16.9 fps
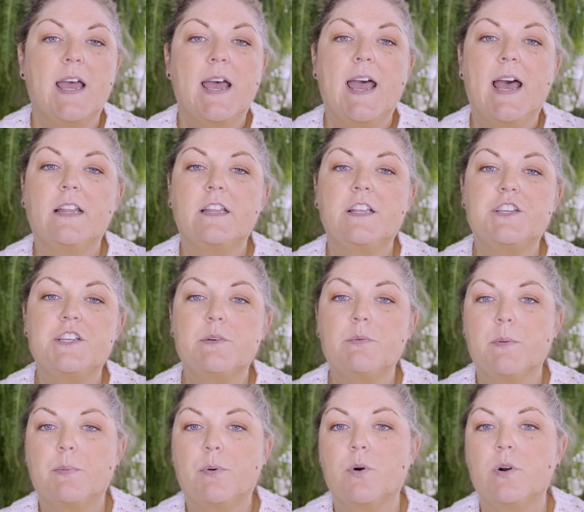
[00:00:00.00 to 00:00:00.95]
LNG
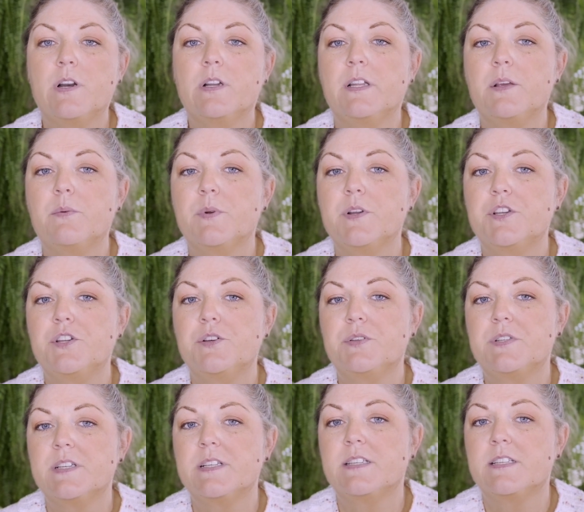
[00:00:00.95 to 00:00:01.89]
reportedly
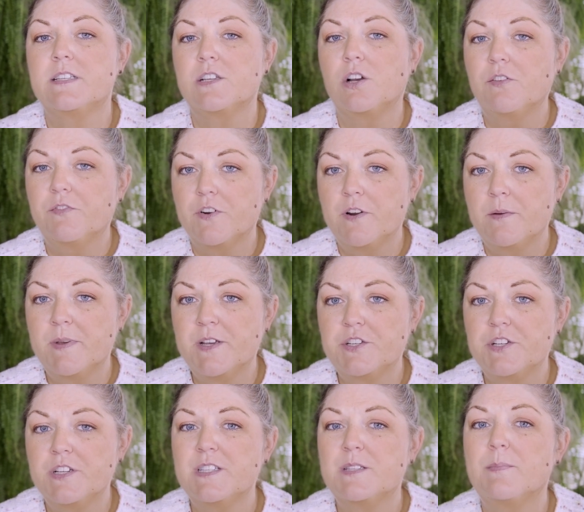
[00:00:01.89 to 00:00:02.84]
reduces sulfur
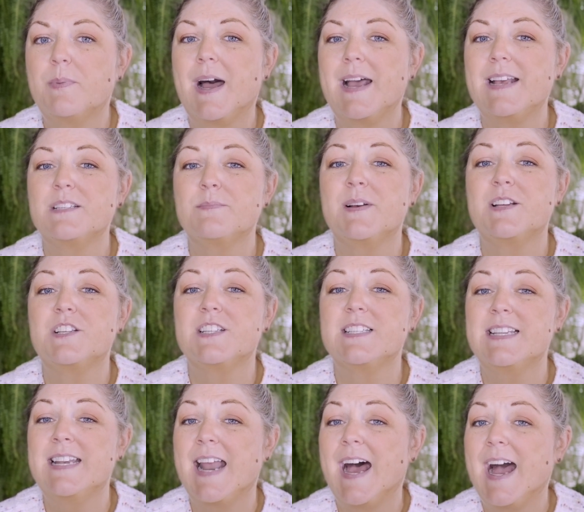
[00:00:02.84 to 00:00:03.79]
emissions by as much
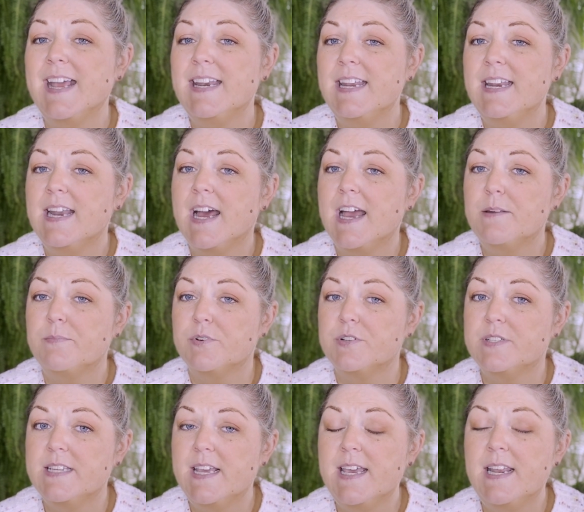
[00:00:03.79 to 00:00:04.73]
as
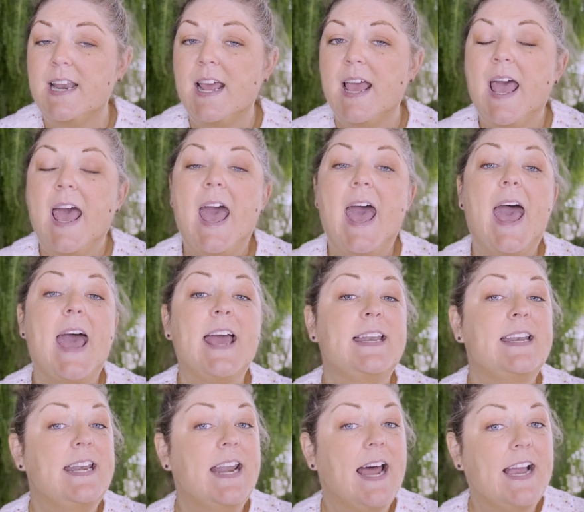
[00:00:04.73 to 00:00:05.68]
99%
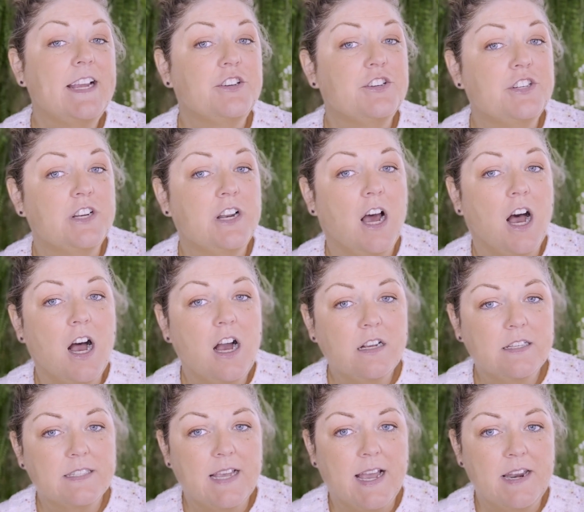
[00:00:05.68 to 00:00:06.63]
and nitrogen
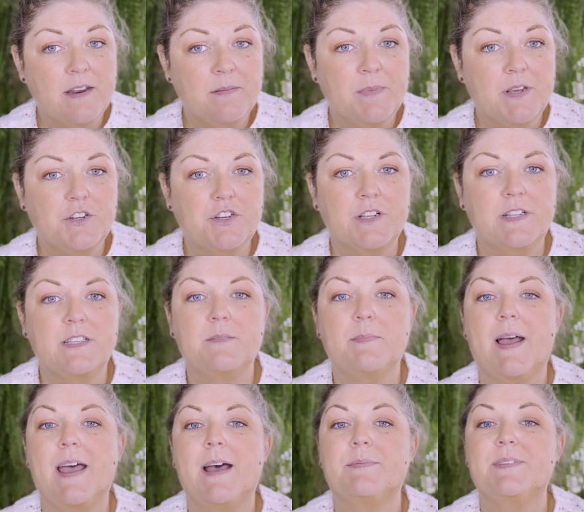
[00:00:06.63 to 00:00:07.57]
oxide emissions
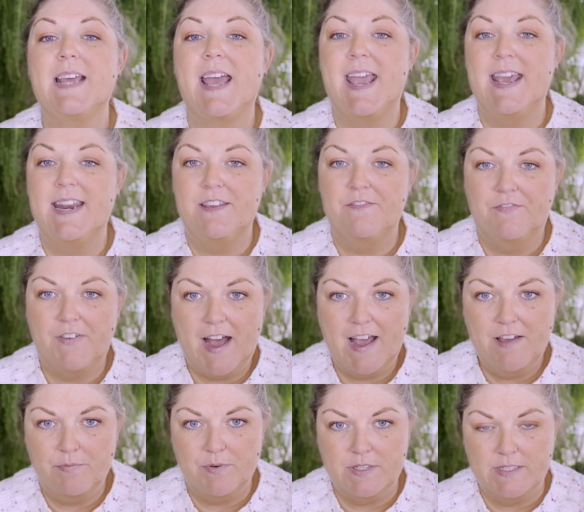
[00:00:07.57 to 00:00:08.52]
by up to
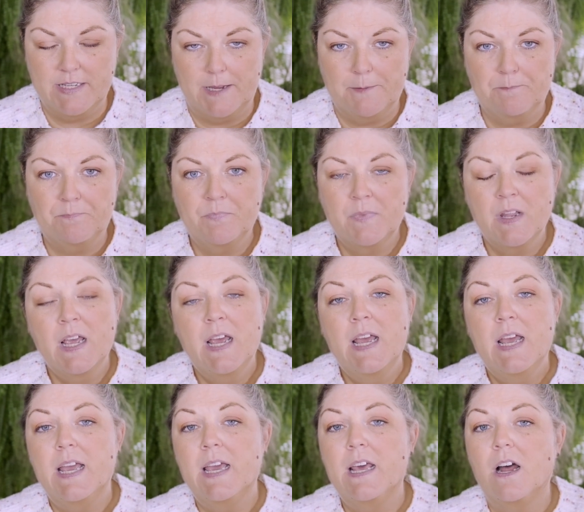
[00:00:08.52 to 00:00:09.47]
85%.
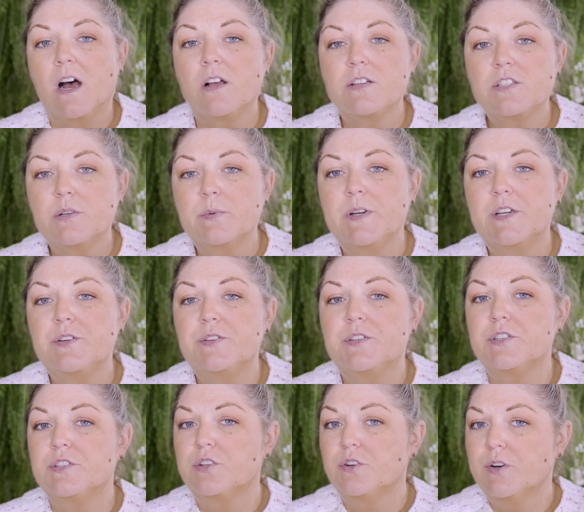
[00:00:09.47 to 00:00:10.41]
It also
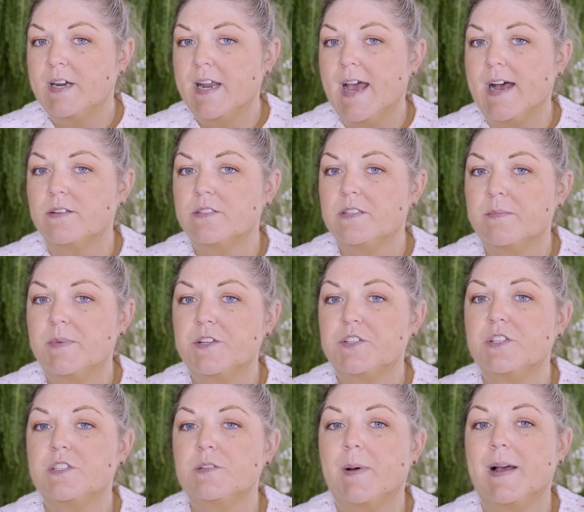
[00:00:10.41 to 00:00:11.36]
reduces greenhouse
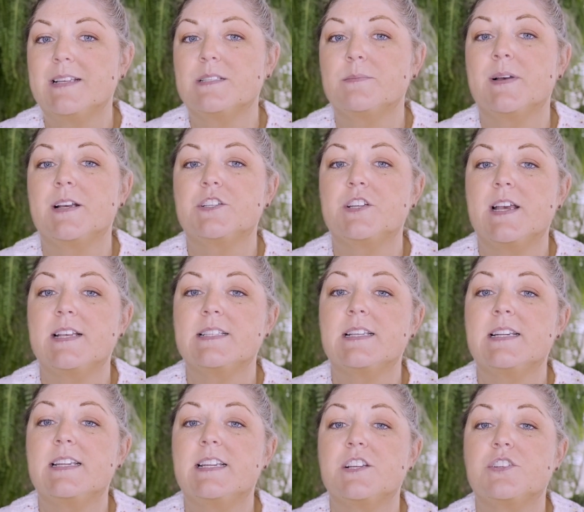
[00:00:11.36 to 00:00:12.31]
emissions by as much as
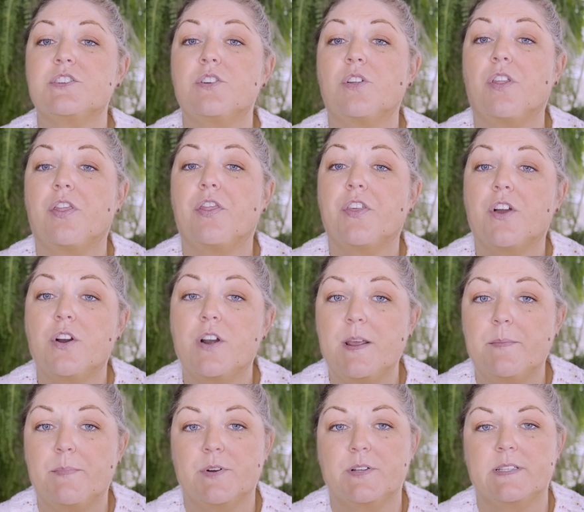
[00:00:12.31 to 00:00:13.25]
an additional
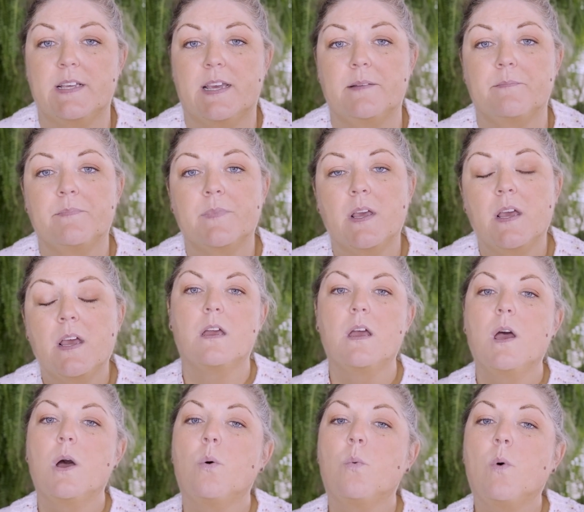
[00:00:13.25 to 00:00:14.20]
30%.
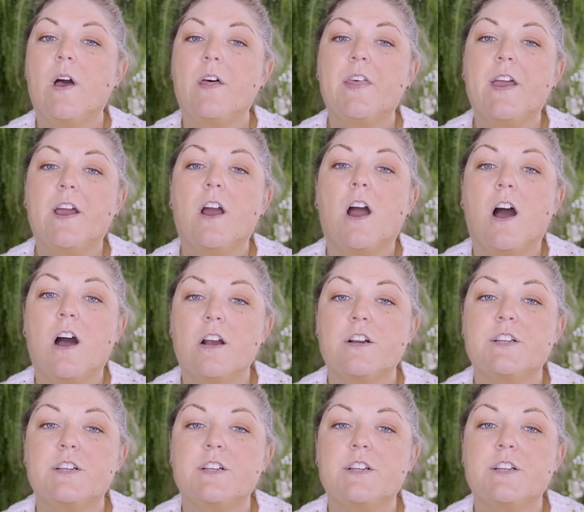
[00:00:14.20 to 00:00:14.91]
While there are